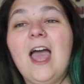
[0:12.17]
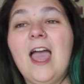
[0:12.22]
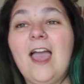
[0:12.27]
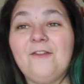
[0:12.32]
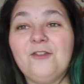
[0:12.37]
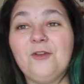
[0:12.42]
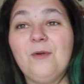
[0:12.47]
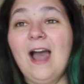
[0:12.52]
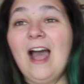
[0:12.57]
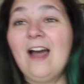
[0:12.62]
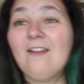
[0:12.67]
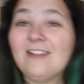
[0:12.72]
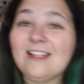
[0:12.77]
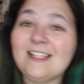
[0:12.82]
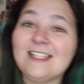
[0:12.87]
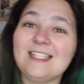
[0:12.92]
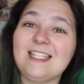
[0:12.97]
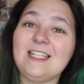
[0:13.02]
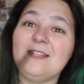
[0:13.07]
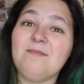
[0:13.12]
If you
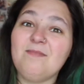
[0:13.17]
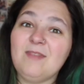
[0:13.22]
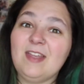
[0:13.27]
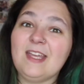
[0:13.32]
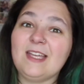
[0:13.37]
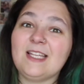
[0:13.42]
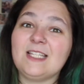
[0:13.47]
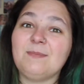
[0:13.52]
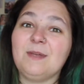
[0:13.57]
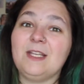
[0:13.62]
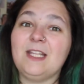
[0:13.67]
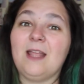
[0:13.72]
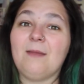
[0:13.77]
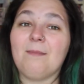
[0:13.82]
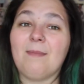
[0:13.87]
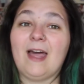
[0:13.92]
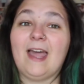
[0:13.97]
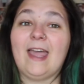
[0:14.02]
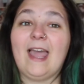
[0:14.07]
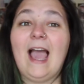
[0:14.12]
haven't seen me
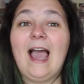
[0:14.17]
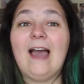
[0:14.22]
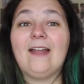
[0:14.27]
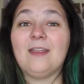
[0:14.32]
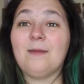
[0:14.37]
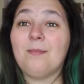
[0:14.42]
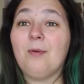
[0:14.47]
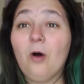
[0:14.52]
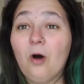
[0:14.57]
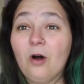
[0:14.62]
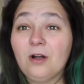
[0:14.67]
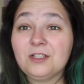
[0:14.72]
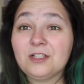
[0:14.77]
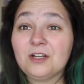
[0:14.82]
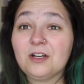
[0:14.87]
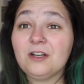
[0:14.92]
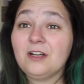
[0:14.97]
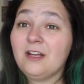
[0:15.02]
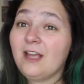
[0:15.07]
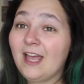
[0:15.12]
explaining my Harry
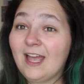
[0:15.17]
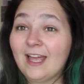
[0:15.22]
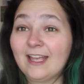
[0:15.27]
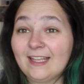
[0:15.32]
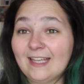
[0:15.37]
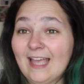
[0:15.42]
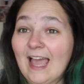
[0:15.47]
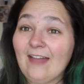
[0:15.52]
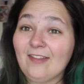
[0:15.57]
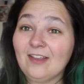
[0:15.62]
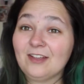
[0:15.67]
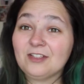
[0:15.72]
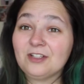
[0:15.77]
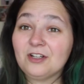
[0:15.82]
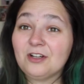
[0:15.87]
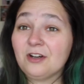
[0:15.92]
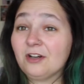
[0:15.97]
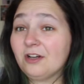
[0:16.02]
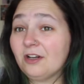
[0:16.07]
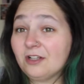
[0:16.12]
Potter
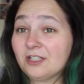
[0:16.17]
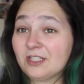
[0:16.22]
character,